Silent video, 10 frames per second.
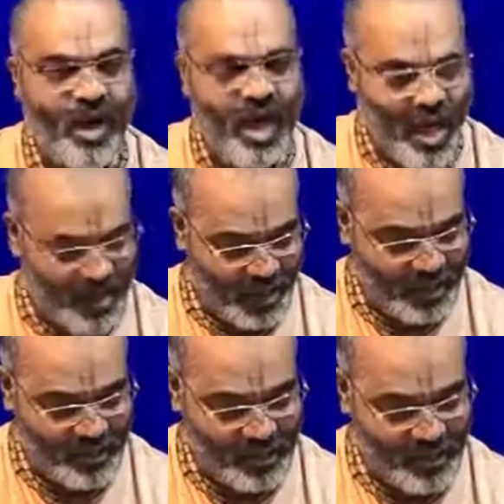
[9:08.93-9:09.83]
and
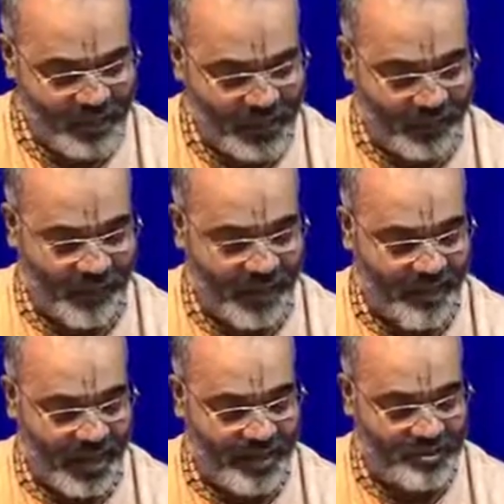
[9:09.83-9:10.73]
also
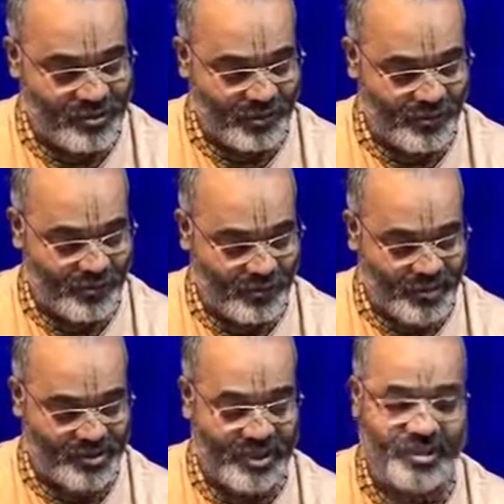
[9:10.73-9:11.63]
different kinds of
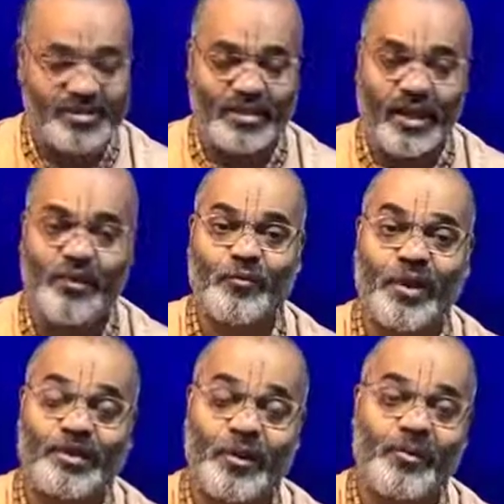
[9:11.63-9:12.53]
machines
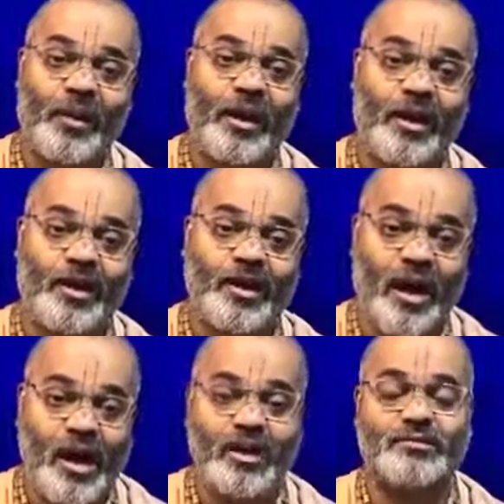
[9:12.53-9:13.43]
invented by
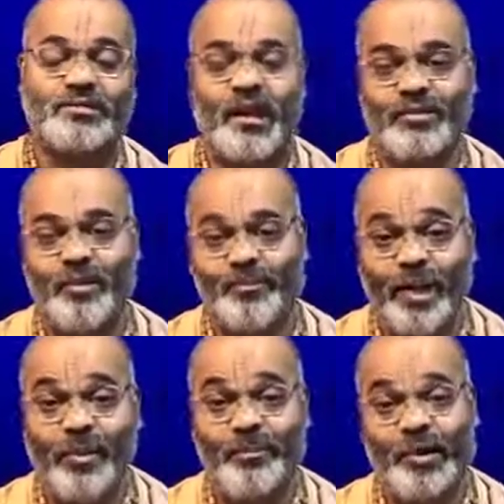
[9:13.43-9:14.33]
us, and the
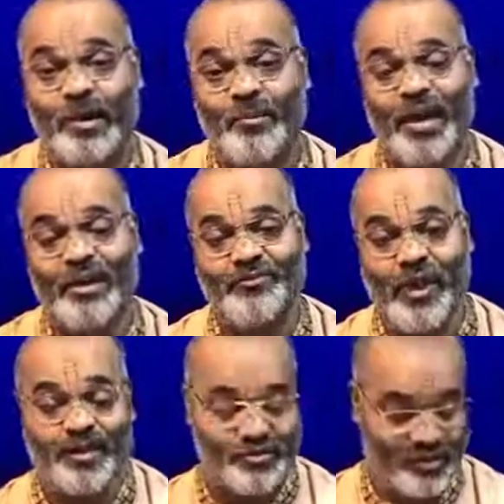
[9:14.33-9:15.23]
paper
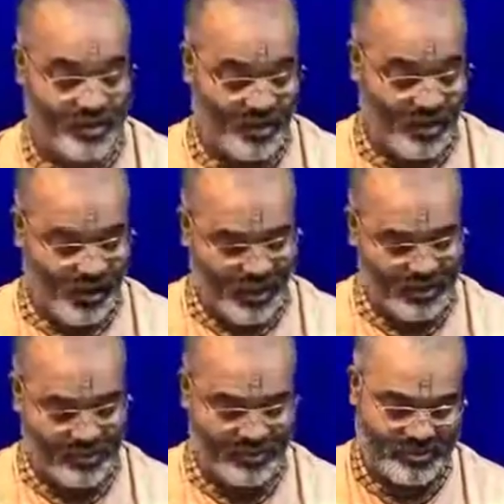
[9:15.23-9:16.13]
manufactured, all
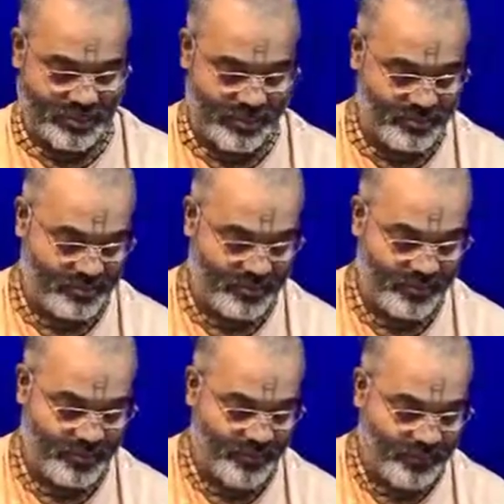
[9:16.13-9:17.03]
those things.
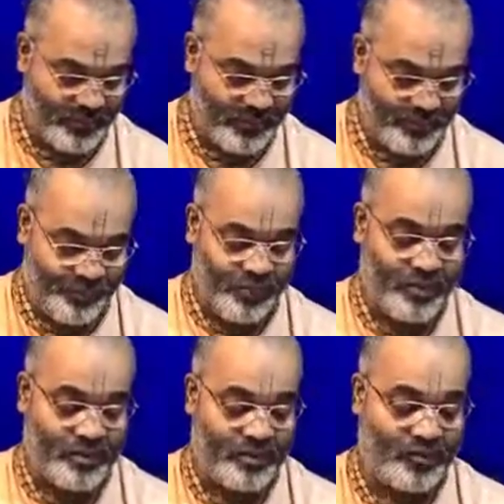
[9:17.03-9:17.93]

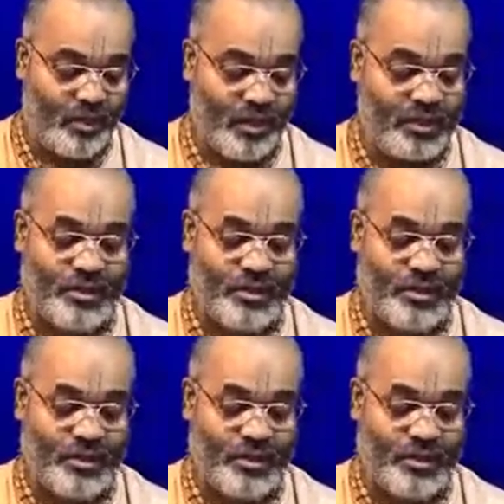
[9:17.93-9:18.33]
What